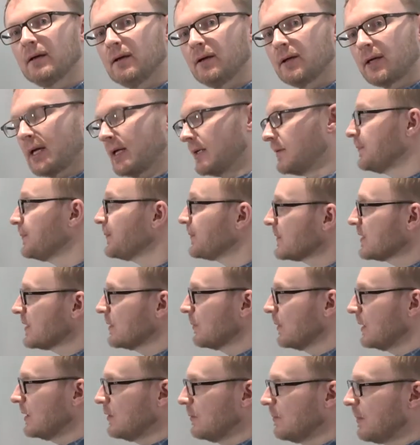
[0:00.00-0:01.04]
Okay,
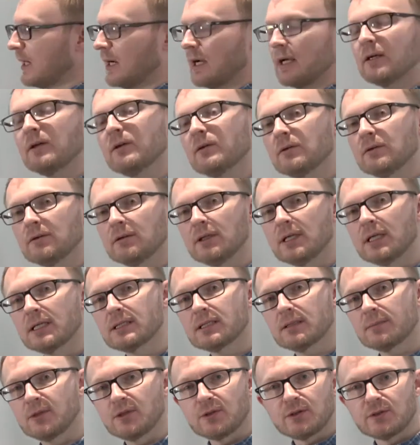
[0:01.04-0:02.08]
so when you buy your
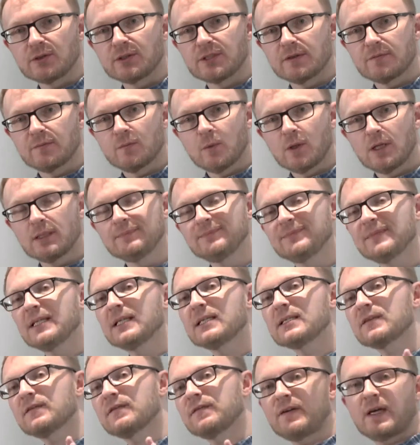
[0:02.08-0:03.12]
SW271,
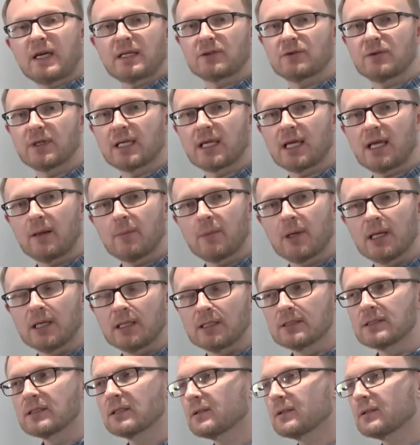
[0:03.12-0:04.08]
it's factory calibrated.